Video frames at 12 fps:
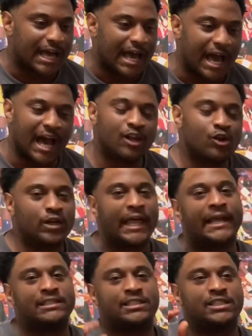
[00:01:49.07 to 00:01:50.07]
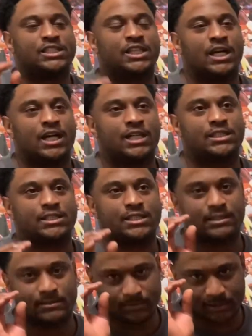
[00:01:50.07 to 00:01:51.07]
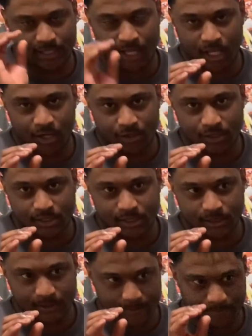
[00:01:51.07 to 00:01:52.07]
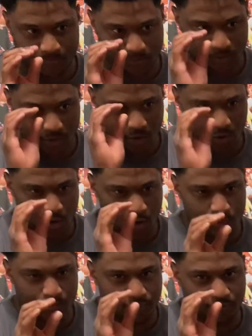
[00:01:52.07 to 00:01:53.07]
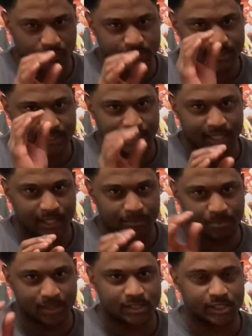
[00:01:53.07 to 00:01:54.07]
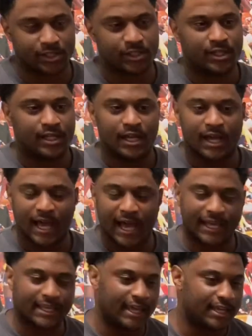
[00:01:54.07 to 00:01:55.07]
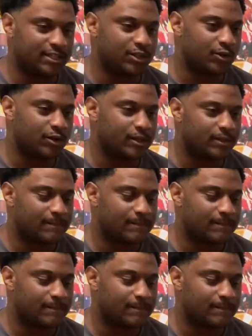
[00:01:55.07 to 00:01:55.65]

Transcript: I don't like to judge sneakers on a first leak picture. I can't do it.